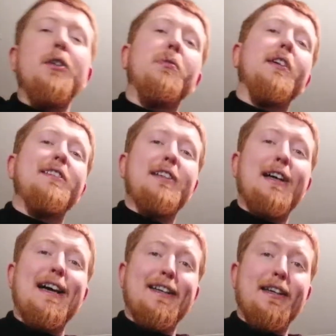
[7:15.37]
we're going to
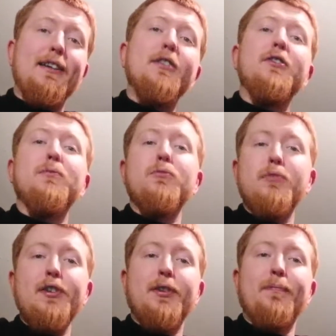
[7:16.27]
start adding some
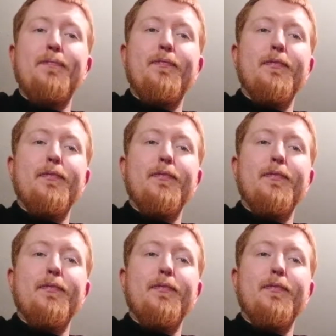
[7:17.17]
rhythm.